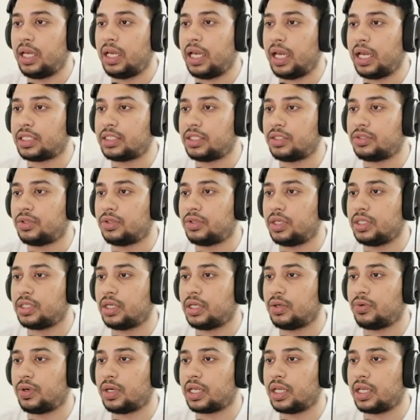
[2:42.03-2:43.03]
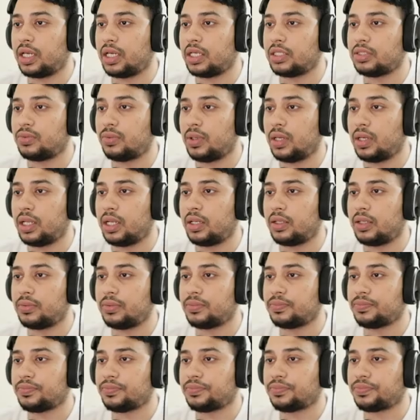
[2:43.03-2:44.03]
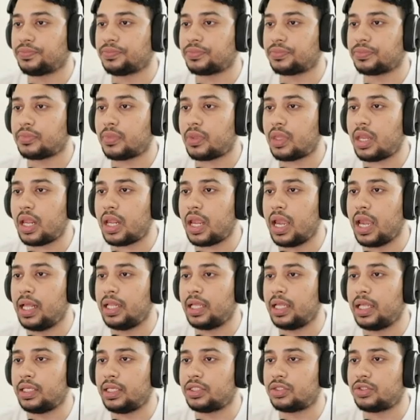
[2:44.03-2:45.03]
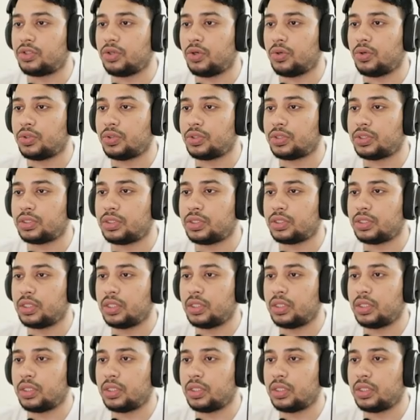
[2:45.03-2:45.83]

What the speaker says: Accessories are working as well, and then stores.